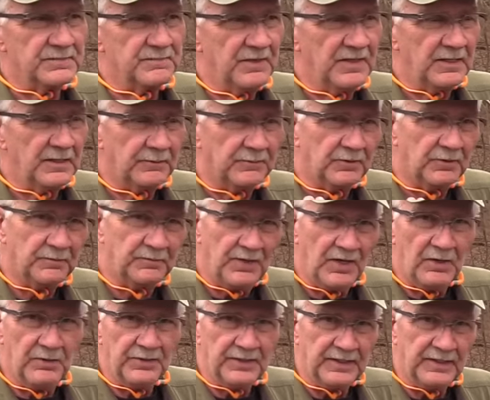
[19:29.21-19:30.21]
been a
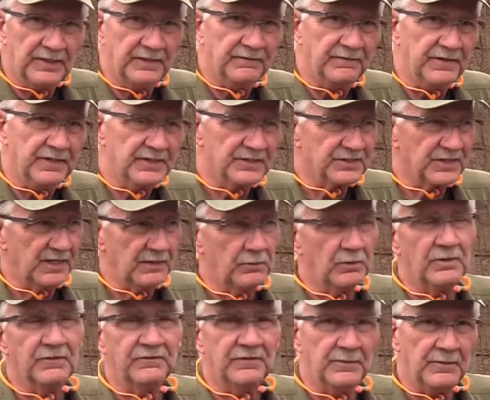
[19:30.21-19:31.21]
proponent of this. They
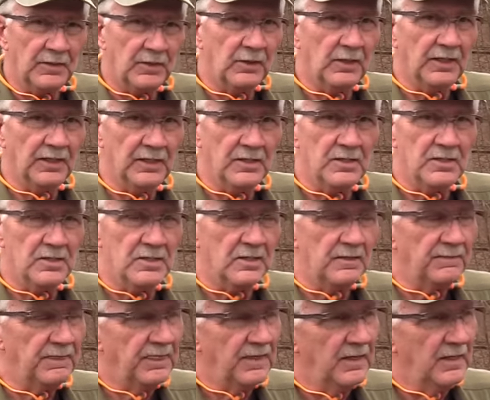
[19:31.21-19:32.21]
were from early
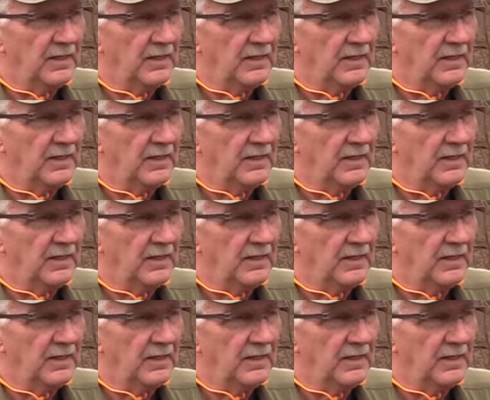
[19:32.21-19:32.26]
on.